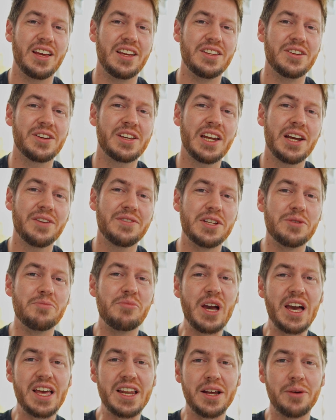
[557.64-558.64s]
You can have a
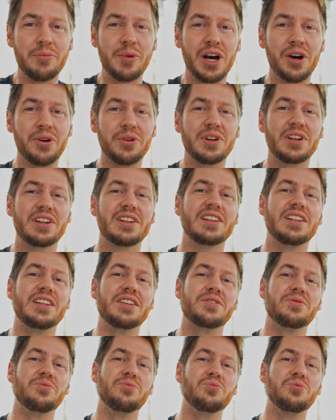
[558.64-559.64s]
debate about
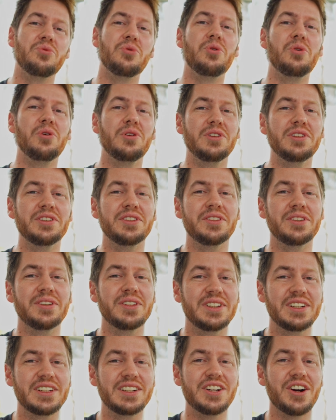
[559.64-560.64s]
this walled
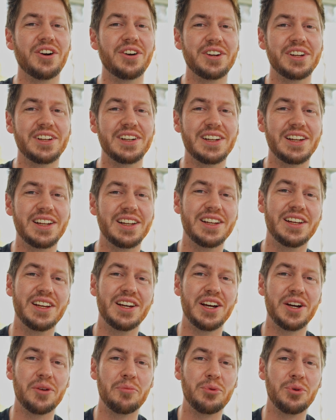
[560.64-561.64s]
garden
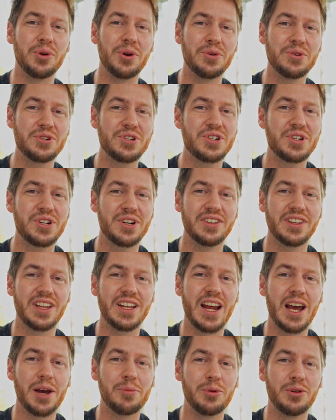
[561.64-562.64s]
approach that
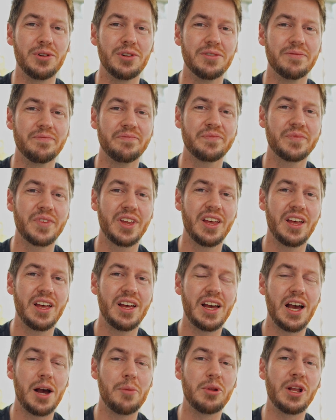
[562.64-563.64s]
Apple
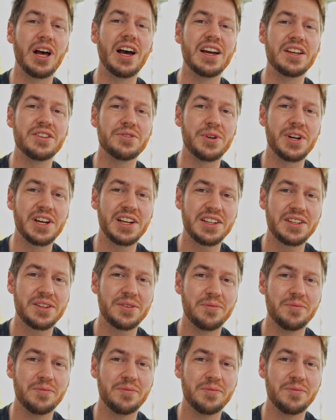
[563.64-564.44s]
applies, right?